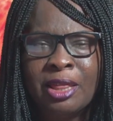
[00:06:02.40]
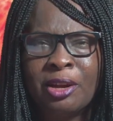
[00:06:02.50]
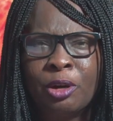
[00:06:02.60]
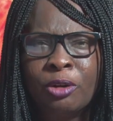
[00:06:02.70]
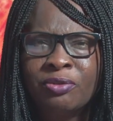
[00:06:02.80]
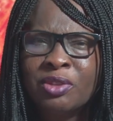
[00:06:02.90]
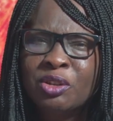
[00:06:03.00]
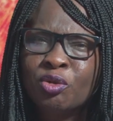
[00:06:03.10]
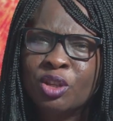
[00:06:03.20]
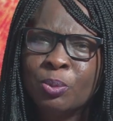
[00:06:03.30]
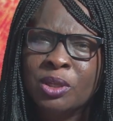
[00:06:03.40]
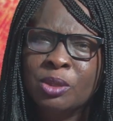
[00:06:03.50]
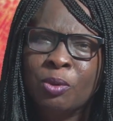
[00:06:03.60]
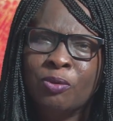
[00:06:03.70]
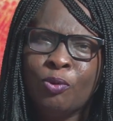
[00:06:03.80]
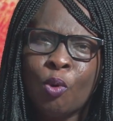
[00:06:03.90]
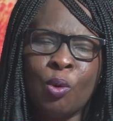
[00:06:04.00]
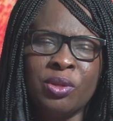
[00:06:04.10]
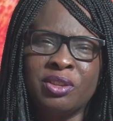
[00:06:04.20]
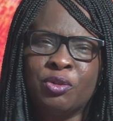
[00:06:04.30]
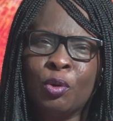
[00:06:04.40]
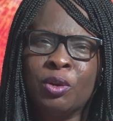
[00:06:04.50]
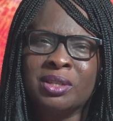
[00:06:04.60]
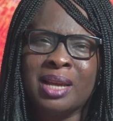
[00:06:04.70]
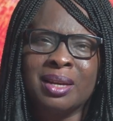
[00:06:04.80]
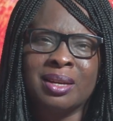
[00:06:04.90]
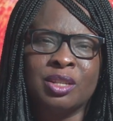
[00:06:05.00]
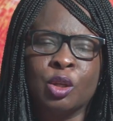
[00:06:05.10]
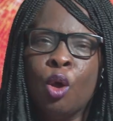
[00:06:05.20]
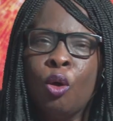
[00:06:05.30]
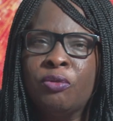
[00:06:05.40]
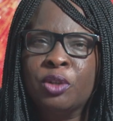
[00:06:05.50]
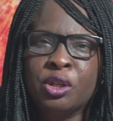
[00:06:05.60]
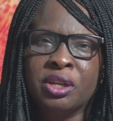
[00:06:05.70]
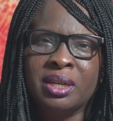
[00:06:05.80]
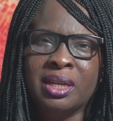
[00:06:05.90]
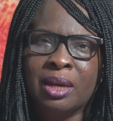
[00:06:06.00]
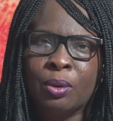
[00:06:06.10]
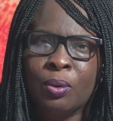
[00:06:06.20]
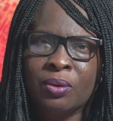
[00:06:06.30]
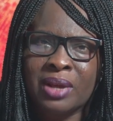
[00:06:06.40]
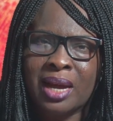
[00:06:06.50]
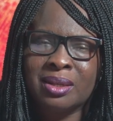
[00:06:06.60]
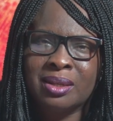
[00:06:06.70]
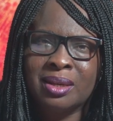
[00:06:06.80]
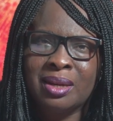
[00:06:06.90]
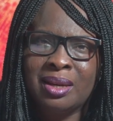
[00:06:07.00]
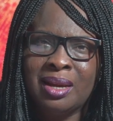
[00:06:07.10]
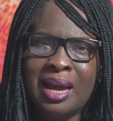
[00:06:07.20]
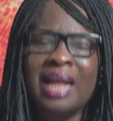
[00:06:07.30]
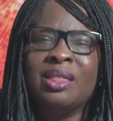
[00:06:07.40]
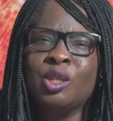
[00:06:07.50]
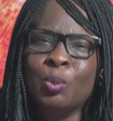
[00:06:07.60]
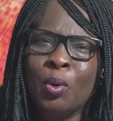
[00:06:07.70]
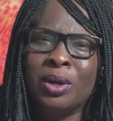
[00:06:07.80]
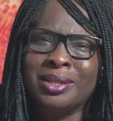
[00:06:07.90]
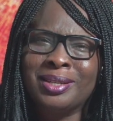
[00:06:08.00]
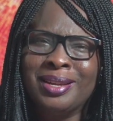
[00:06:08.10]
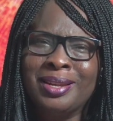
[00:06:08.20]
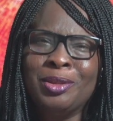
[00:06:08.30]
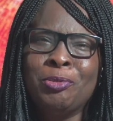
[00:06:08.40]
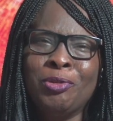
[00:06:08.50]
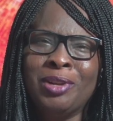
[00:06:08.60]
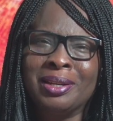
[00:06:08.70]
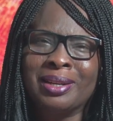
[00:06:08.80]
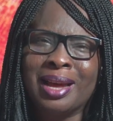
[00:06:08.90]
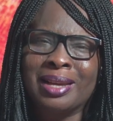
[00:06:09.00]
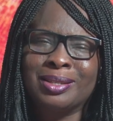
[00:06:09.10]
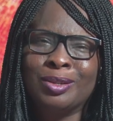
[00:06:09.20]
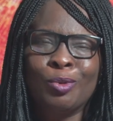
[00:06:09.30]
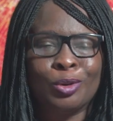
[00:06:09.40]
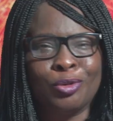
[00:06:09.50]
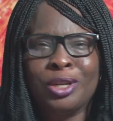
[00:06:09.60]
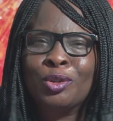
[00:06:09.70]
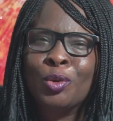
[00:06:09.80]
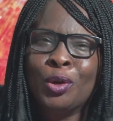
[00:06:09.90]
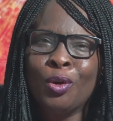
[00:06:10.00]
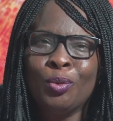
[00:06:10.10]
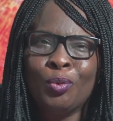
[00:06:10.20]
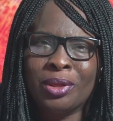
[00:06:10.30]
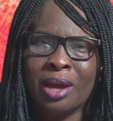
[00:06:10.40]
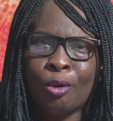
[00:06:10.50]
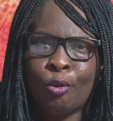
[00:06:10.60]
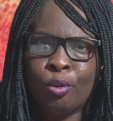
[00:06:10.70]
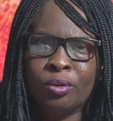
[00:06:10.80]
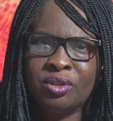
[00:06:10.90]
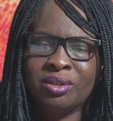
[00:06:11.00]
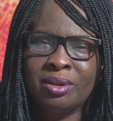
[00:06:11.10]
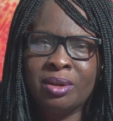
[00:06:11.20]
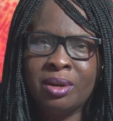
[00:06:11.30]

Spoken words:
There are a lot of things responsible for all these fuel tankers overturning and all that. At this point, the ruling class, what really is going on with our roads?